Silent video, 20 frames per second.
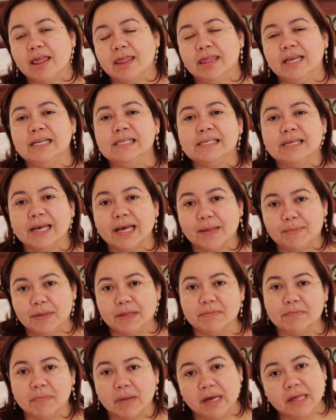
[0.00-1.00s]
this
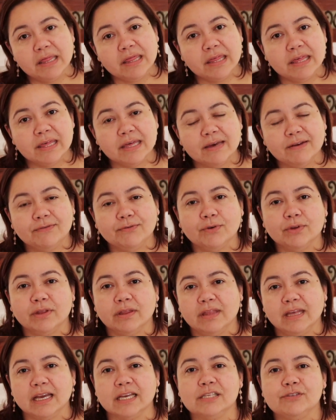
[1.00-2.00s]
coming month, for
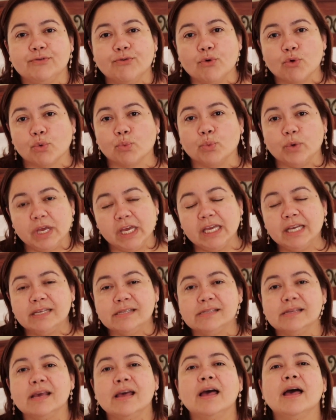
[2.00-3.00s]
the next four
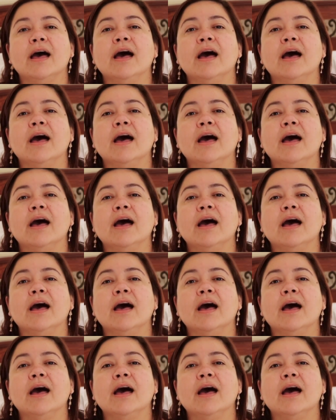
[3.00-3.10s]
weeks.